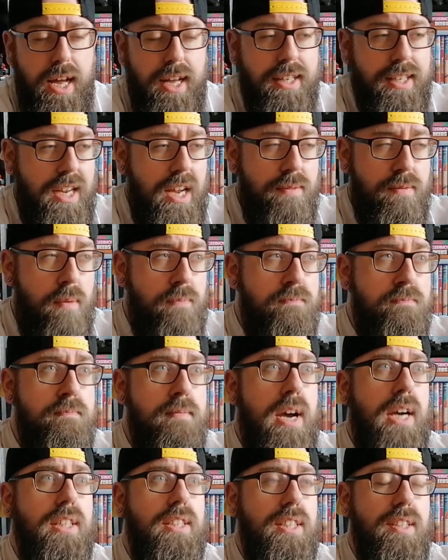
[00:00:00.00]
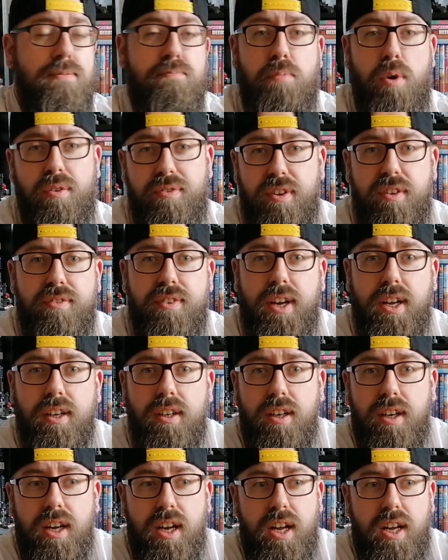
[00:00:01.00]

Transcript: and I am a massive Buffy fan.